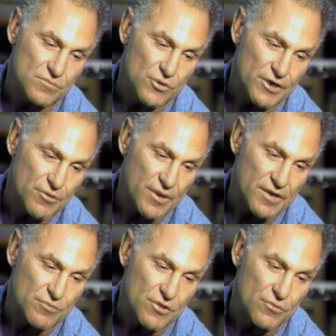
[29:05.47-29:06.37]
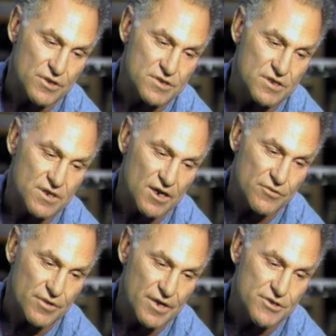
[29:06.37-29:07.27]
more equated with one's
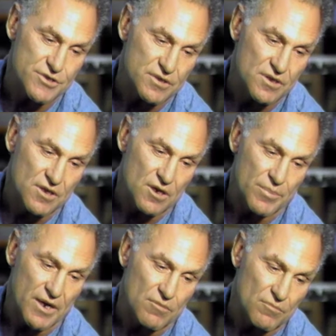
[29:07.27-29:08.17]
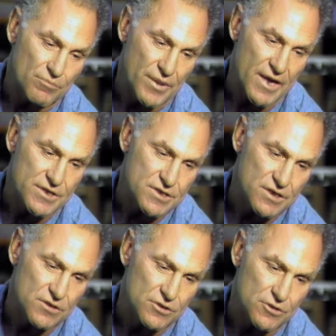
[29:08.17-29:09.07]
indoctrination about bad
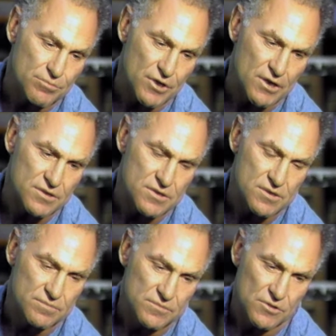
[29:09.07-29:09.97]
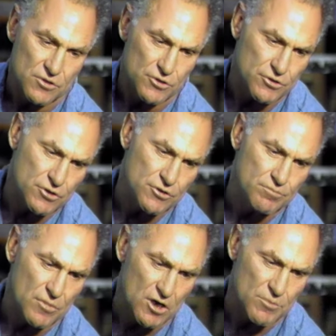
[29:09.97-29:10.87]
steel, good bronze, you know, good
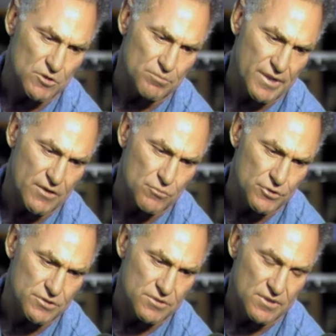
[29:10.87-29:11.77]
marble, bad wood.